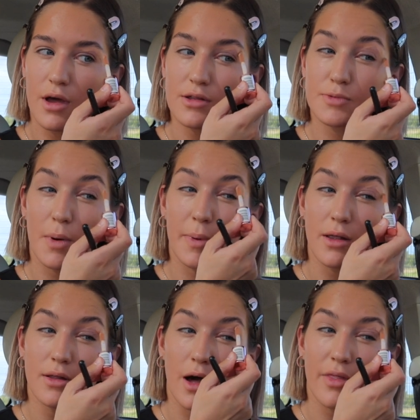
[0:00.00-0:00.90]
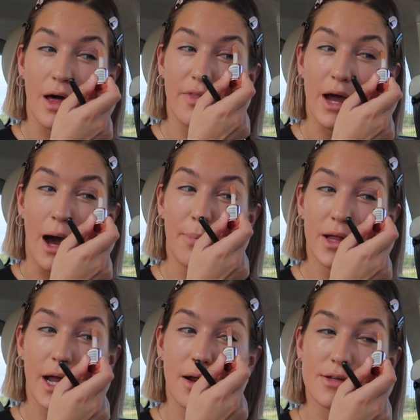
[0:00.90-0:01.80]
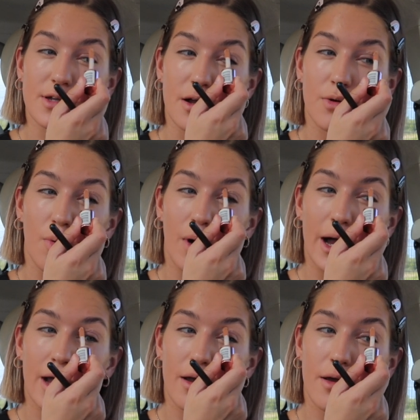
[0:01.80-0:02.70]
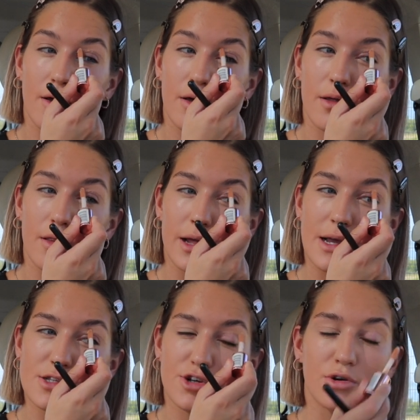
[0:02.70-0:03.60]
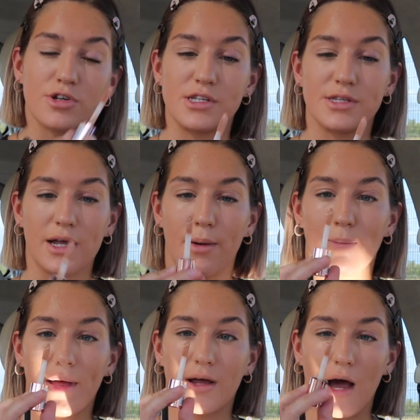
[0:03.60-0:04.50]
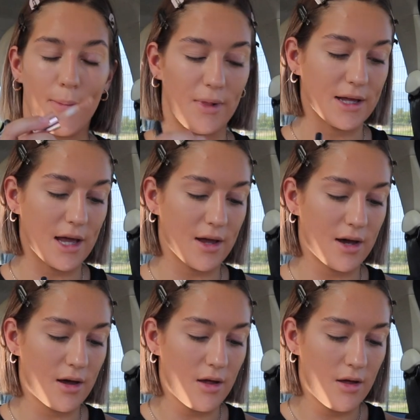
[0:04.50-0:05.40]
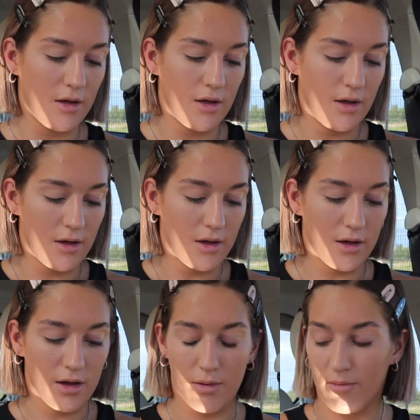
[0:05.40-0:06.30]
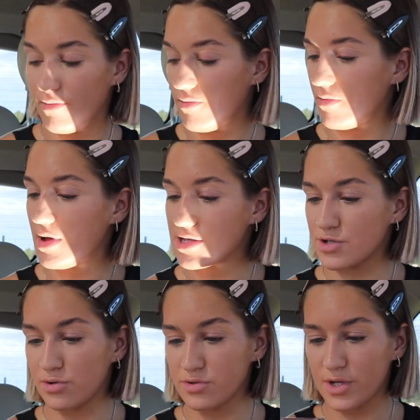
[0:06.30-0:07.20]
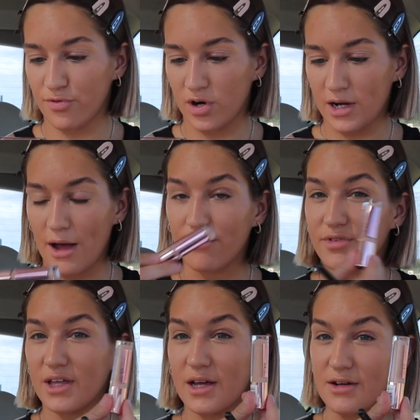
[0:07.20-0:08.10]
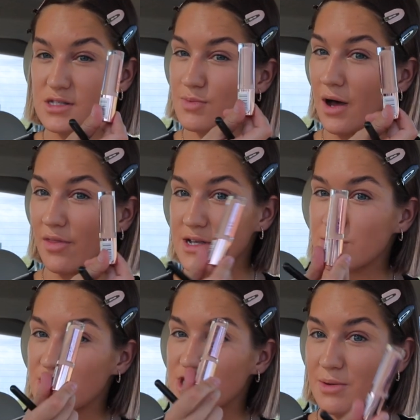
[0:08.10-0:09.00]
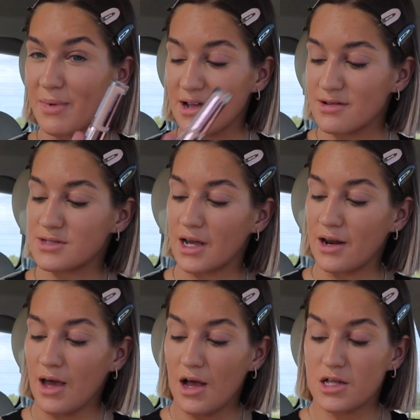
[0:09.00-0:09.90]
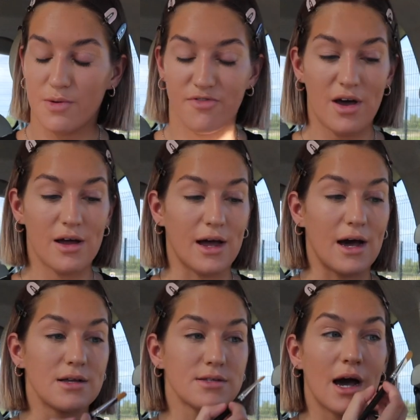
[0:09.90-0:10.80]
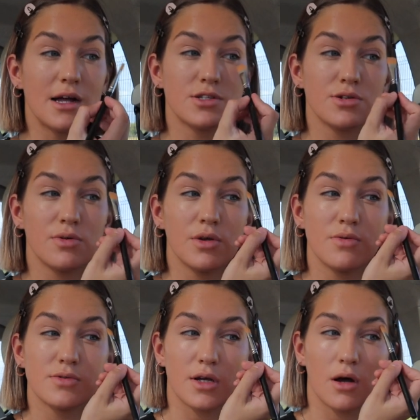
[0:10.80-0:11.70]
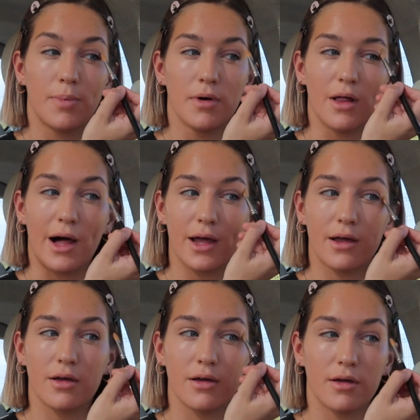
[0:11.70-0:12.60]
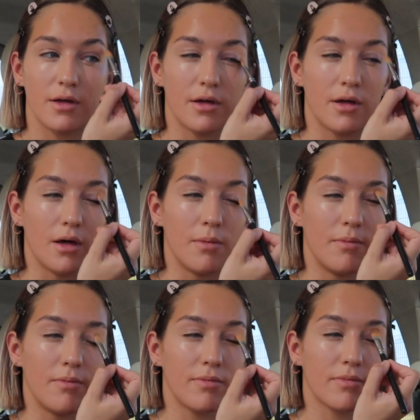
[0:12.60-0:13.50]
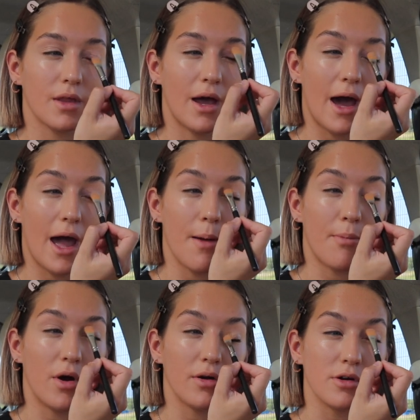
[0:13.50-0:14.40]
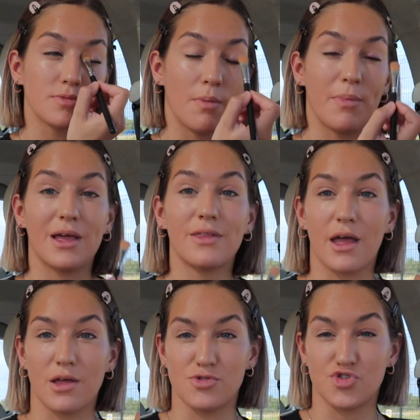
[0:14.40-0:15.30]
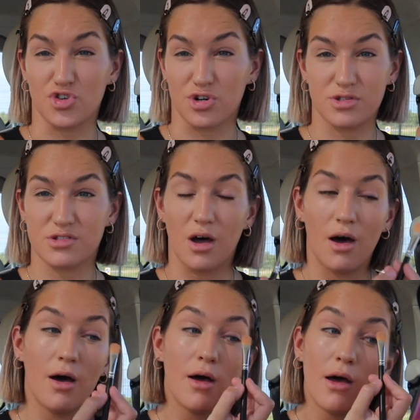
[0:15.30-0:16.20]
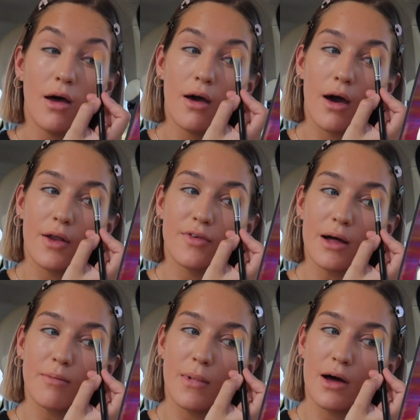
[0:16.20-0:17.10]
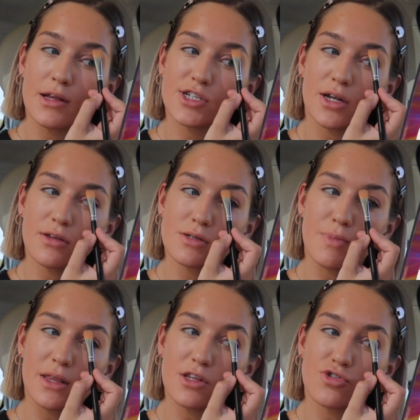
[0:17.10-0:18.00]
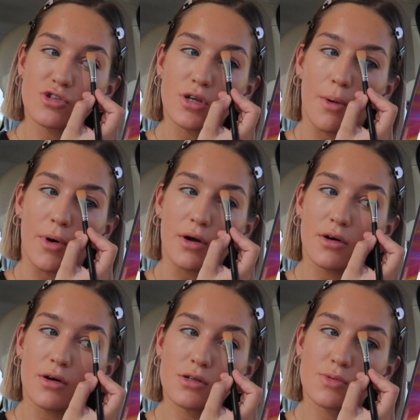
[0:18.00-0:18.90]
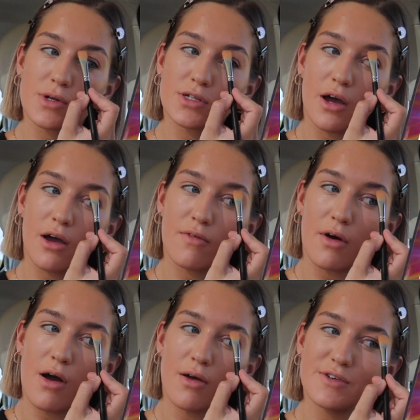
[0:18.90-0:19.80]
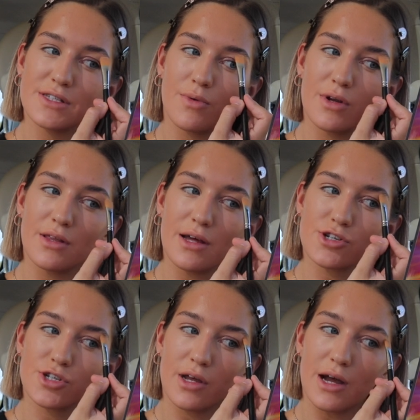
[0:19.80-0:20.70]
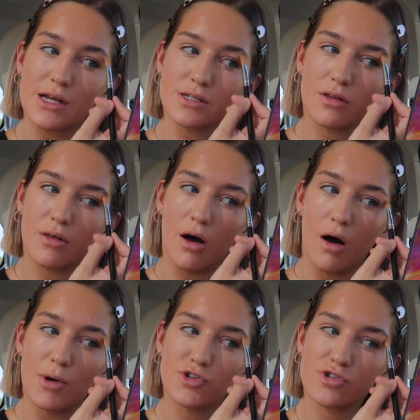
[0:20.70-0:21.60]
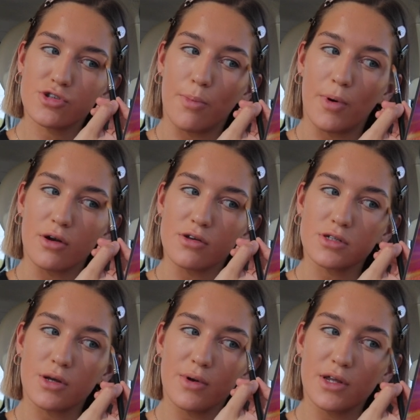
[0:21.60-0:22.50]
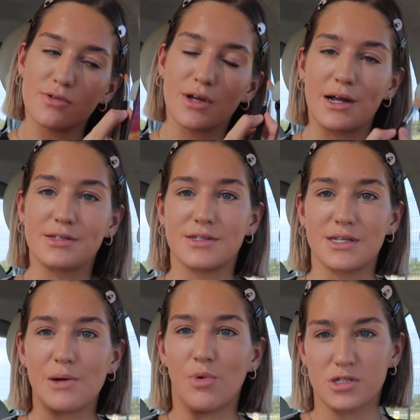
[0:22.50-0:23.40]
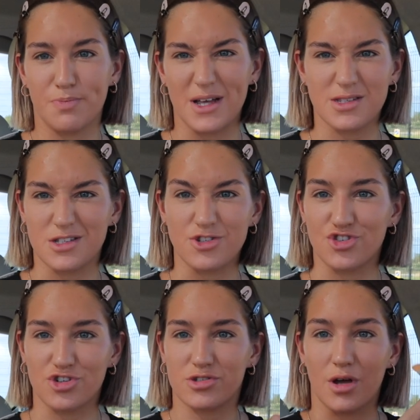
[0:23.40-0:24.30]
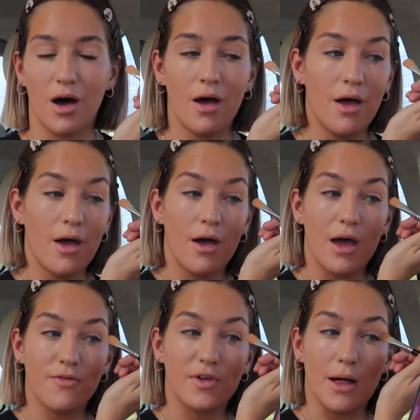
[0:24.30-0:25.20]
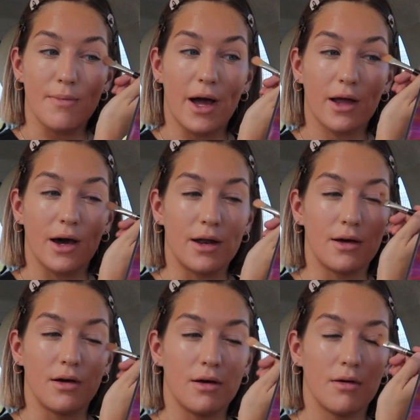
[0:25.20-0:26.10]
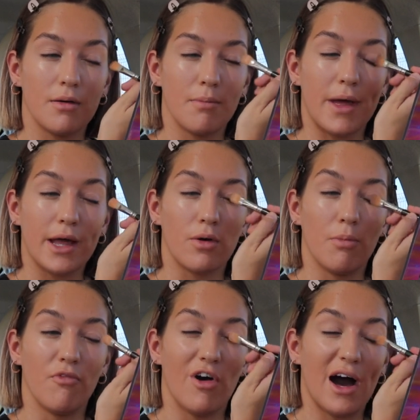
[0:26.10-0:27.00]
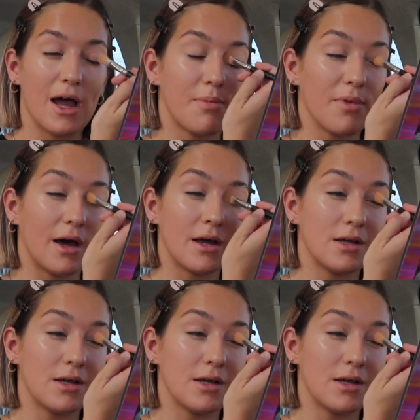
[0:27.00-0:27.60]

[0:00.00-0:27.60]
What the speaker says: And just pop it on like that. The applicator is quite, like, it's good because it's like a big applicator. It's cruelty-free and vegan as well, this, which is amazing. To be fair, guys, I do use a couple, like, high-end products, but mainly I use drugstore. And I feel like my channel is mainly drugstore products, which I obviously want to, like, show you guys all my drugstore products because I want you guys to see what's best in drugstore, if you like my kind of makeup vibe, that